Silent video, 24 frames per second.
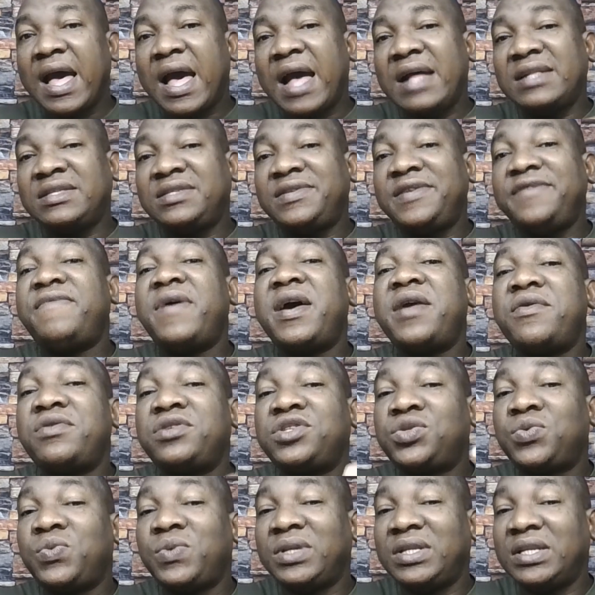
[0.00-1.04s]

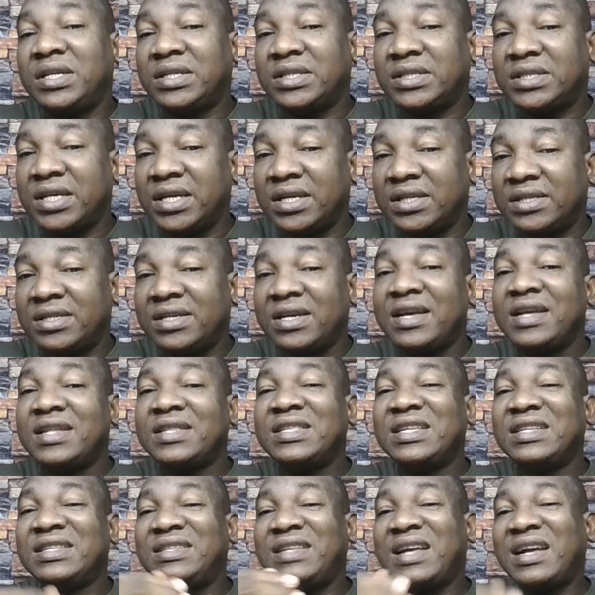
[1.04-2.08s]
antivirus will detect
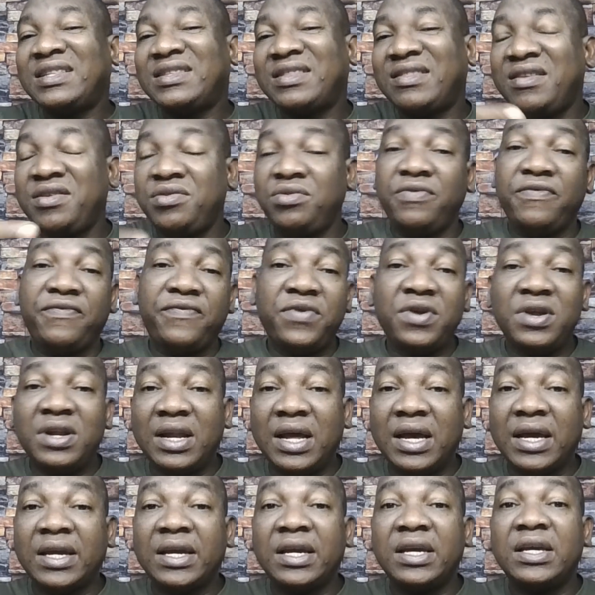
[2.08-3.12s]
that that thing you feel
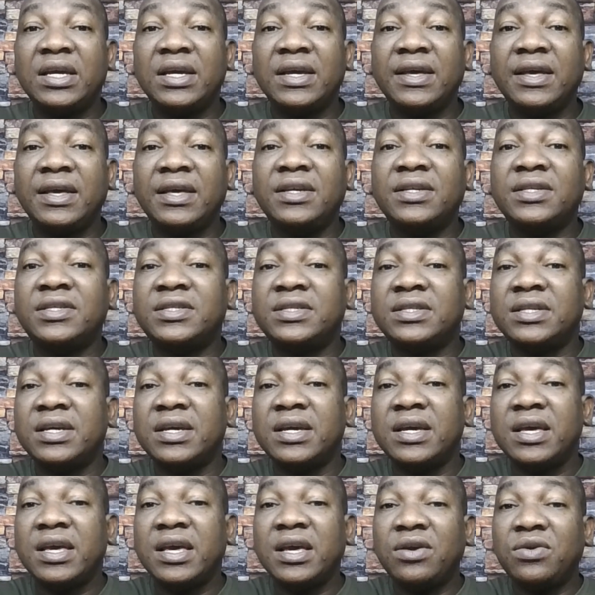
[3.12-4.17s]
like is
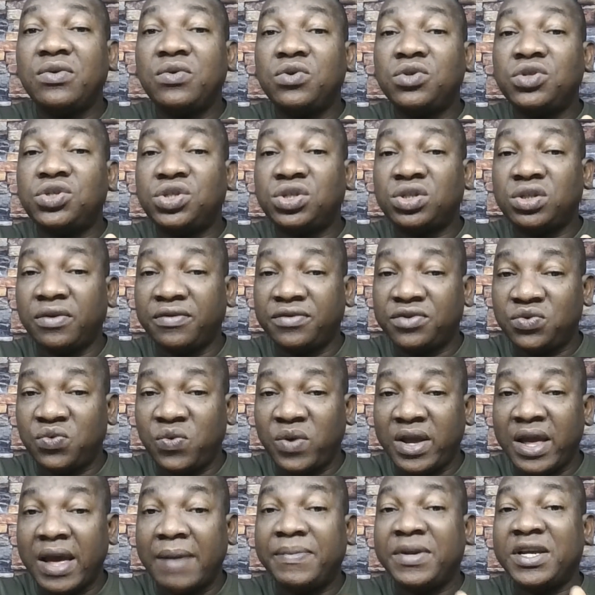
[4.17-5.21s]
a good
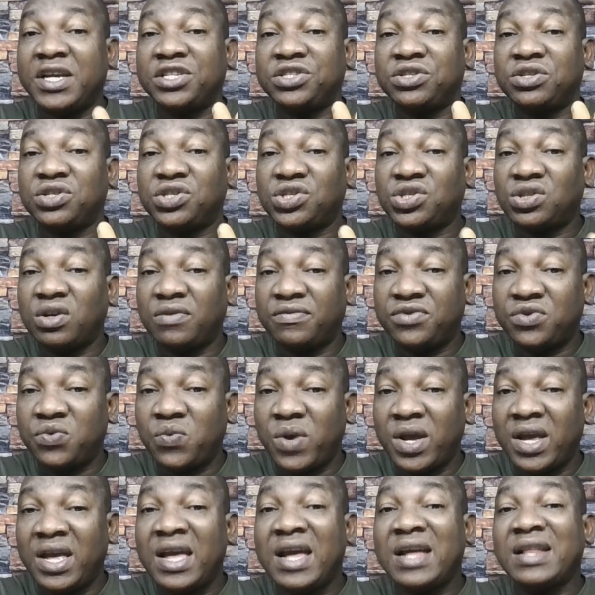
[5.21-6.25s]
software, application
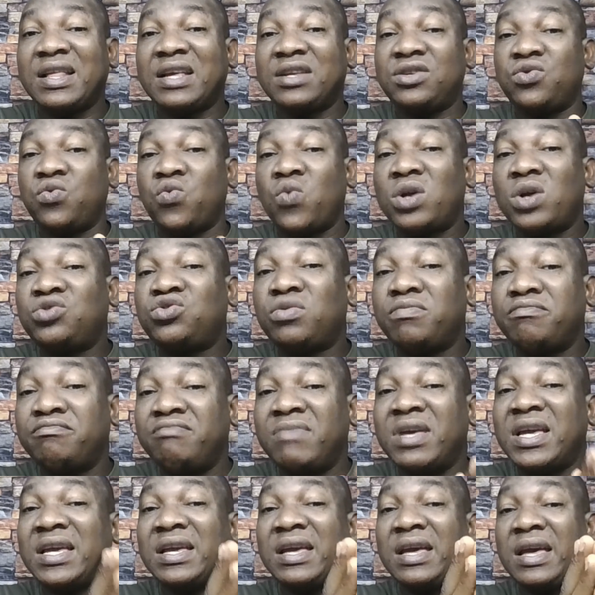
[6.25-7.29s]
software that you want to
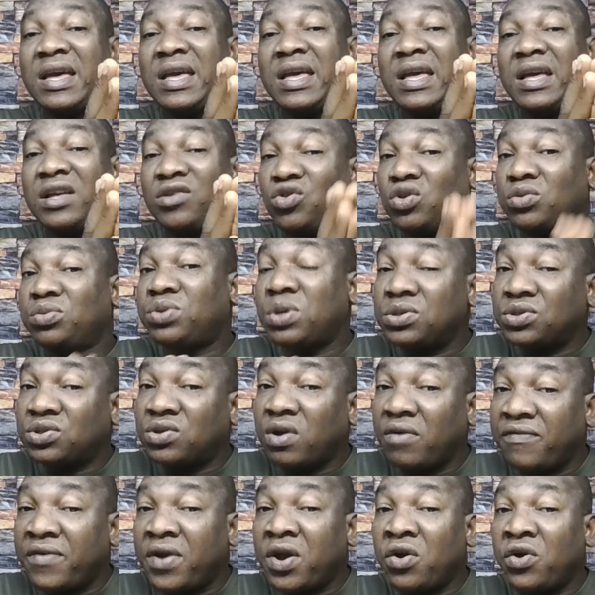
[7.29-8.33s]
make a desktop
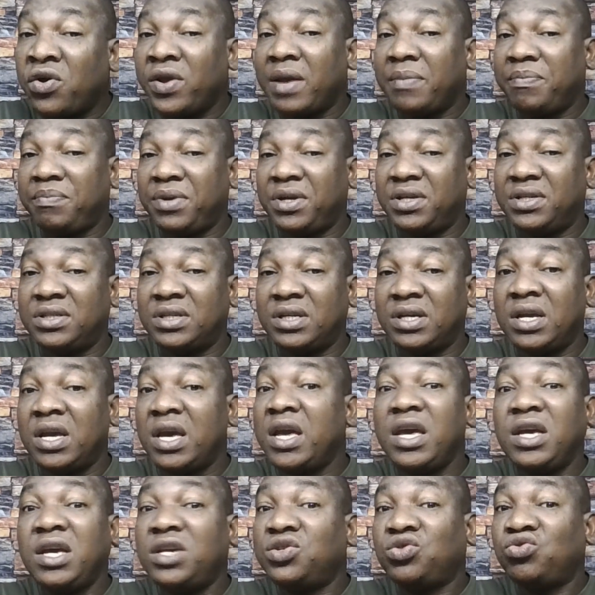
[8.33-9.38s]
software on your PC
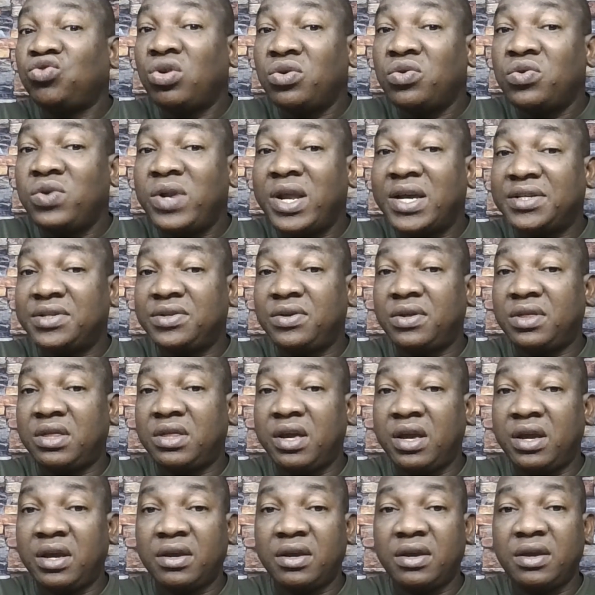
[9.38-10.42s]
is not good as you
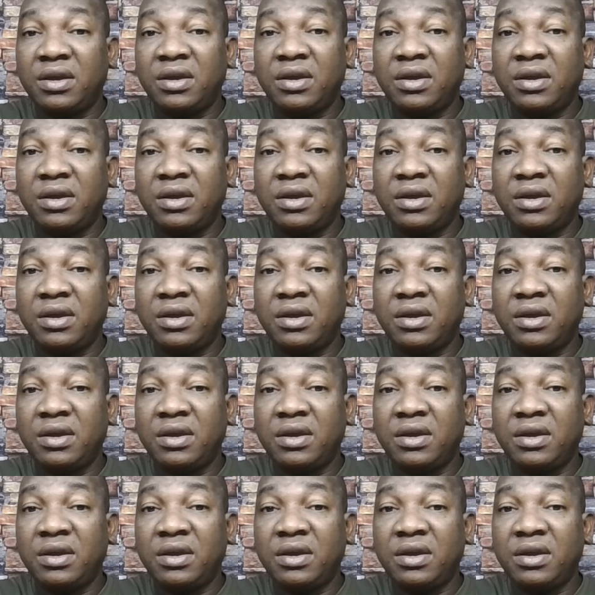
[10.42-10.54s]
think.